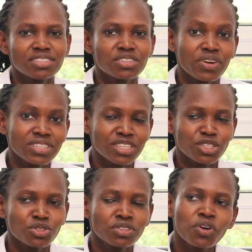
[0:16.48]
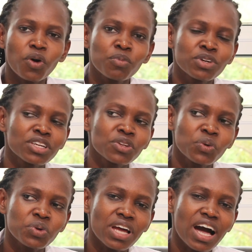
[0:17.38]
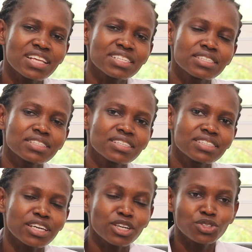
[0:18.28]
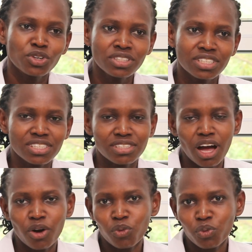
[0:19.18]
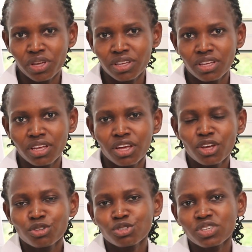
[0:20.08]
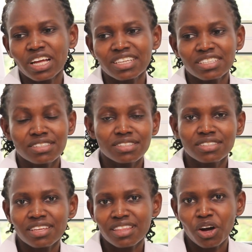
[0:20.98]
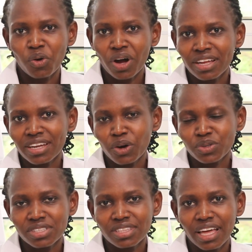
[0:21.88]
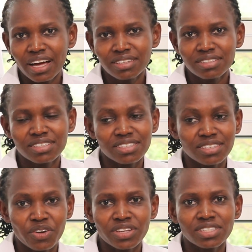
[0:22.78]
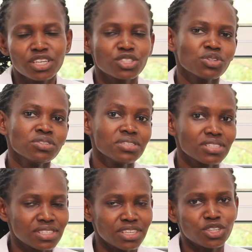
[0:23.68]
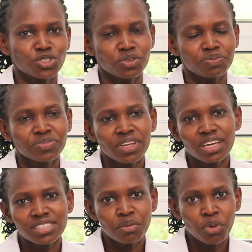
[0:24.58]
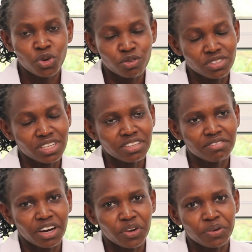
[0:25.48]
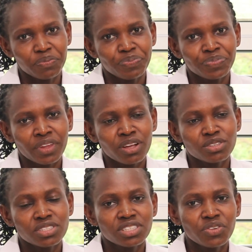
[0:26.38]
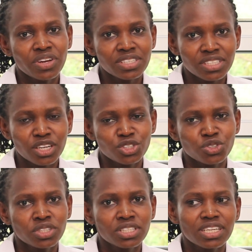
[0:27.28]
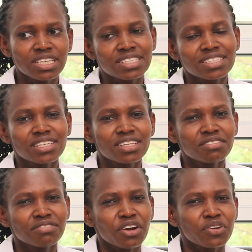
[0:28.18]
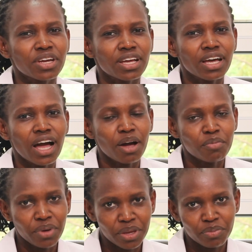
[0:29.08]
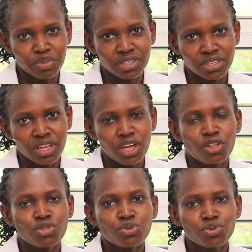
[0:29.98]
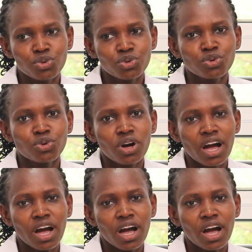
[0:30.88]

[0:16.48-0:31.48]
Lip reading: Cesarean section, commonly known as C-section, is how we usually say the word out there. Cesarean section, C-section. It's a mode of delivery. So cesarean section is delivering a baby through